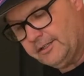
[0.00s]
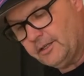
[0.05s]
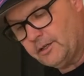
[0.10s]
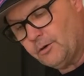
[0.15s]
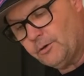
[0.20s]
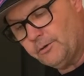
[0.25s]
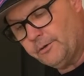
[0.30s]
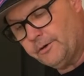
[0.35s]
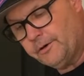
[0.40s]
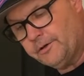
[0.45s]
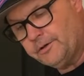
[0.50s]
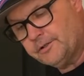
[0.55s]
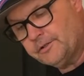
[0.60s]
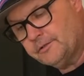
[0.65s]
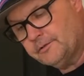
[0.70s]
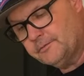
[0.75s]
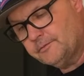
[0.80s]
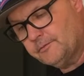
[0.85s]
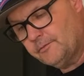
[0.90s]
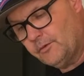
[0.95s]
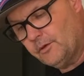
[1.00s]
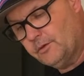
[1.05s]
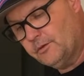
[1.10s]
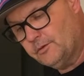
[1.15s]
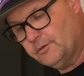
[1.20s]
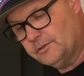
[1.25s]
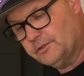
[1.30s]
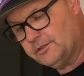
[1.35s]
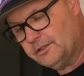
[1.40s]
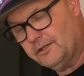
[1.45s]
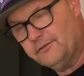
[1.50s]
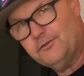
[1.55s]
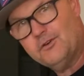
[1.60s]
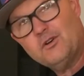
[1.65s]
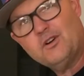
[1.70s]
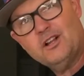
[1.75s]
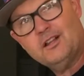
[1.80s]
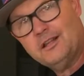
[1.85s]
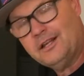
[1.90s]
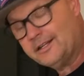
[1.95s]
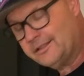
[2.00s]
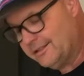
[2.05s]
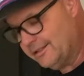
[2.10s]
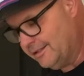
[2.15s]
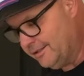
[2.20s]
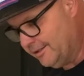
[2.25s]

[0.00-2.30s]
the corners, stuff will collect in